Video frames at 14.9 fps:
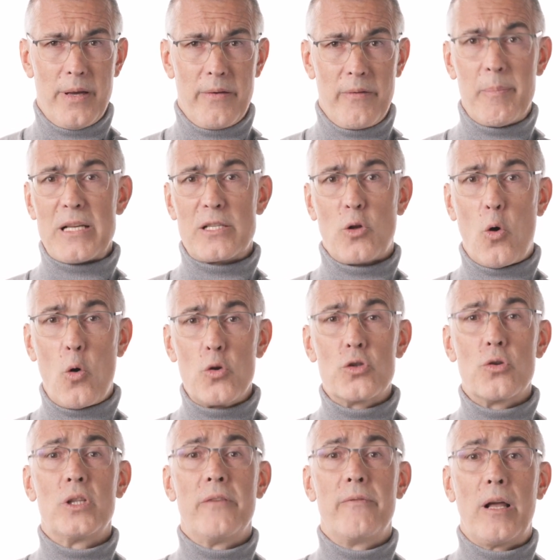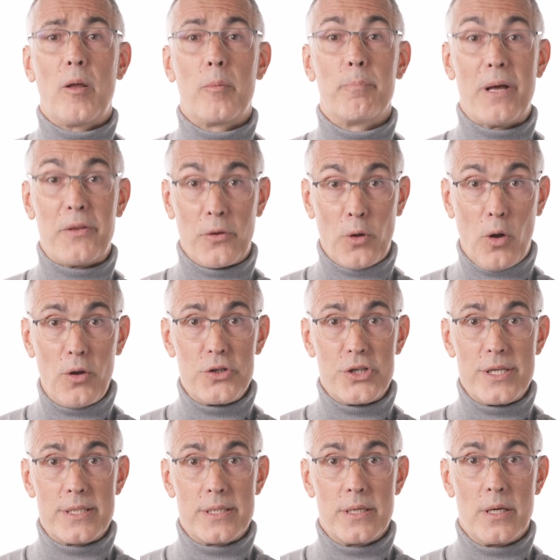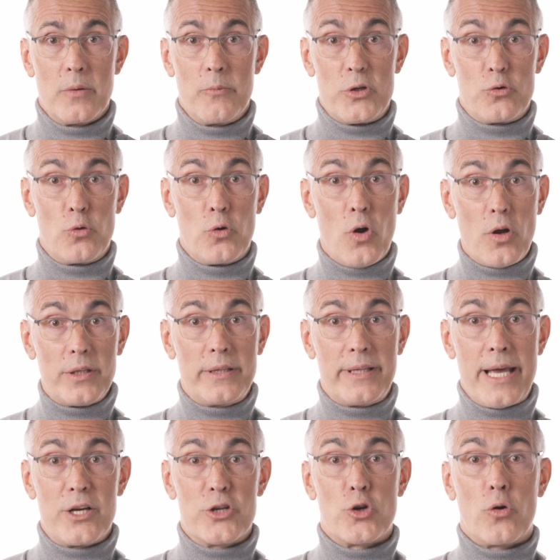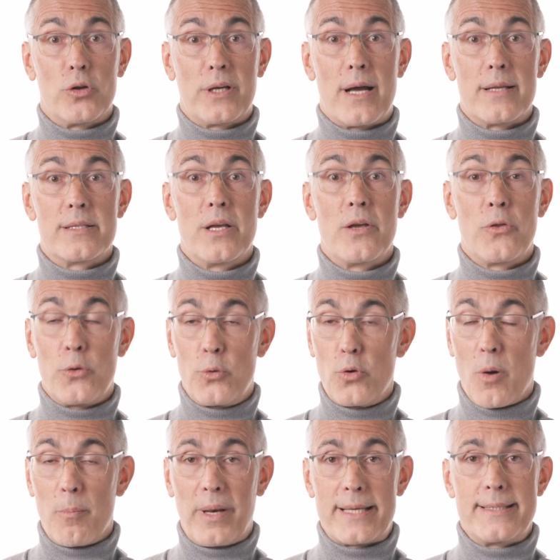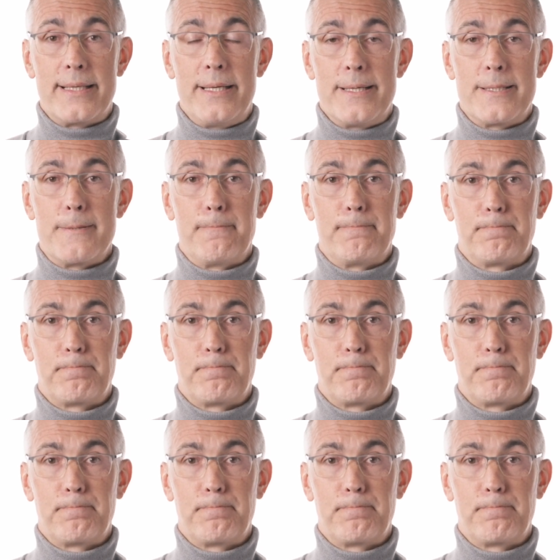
we must also develop methodologies which do not take shortcuts through complexities.